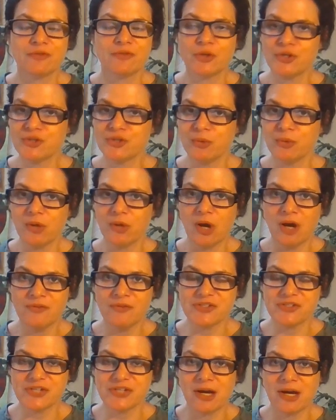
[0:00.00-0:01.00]
virtual
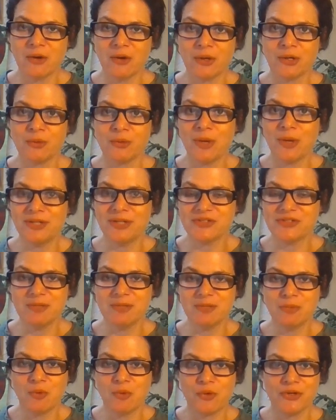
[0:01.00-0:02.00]
office hour
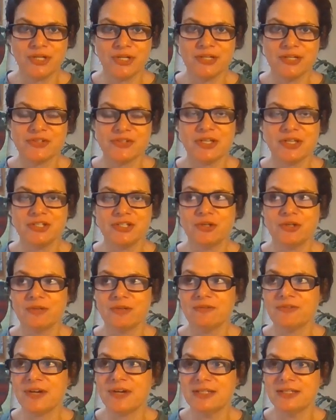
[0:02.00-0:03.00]
Wednesday mornings, and you
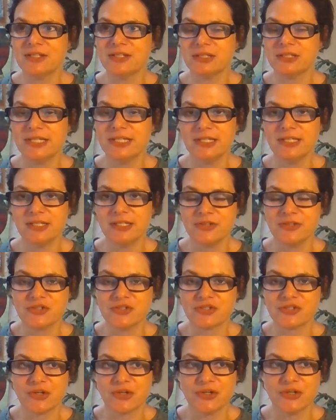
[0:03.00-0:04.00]
can find the link in
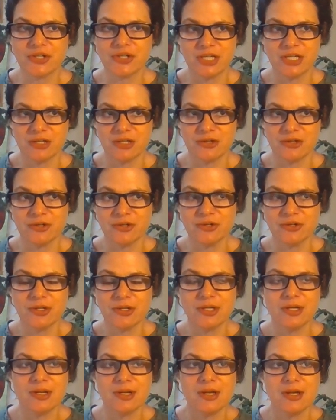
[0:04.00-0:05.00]
the start
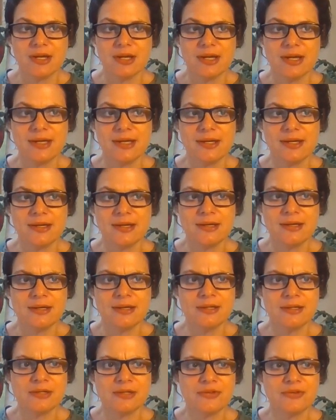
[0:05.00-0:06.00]
here.
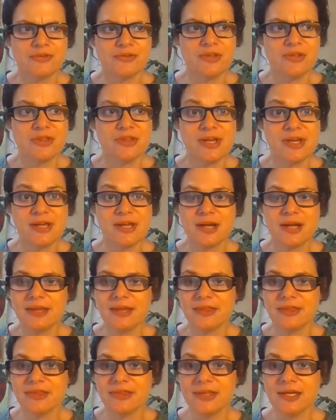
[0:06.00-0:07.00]
And other than that,
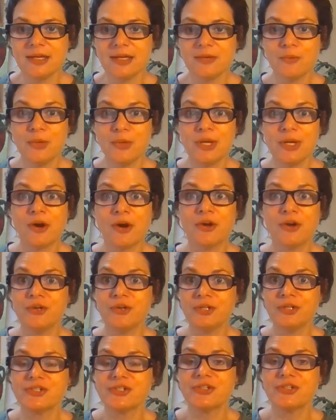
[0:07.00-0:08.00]
I think we are
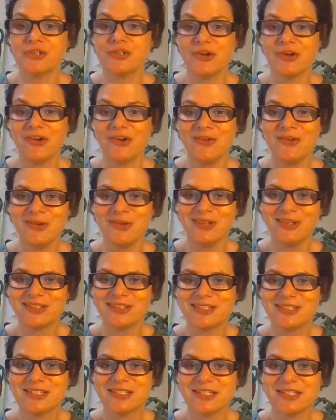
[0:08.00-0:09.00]
good to go.
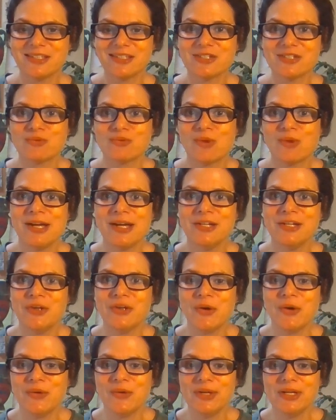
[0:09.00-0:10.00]
Let's get this
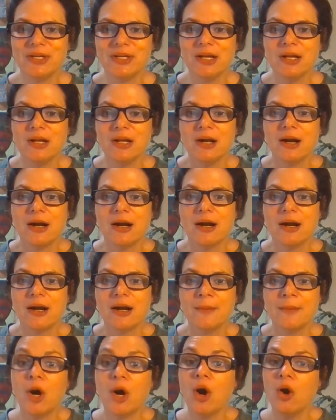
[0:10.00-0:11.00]
ride going.
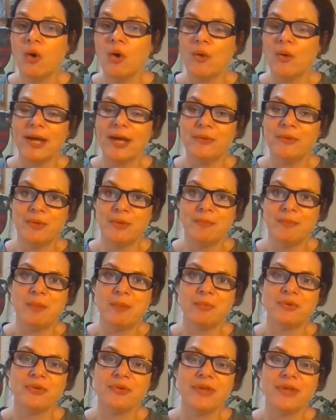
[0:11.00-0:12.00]
And
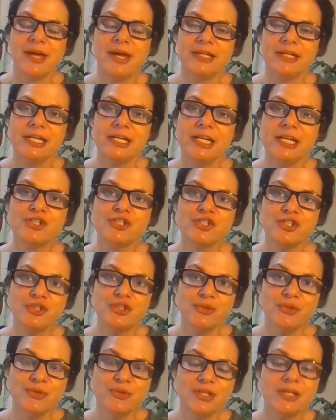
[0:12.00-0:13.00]
remember that each
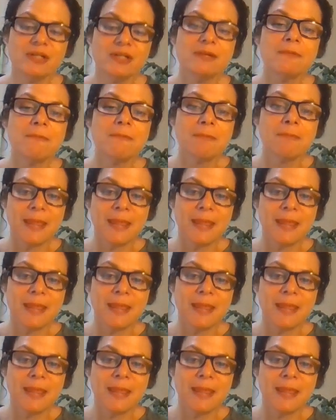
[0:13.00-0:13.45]
unit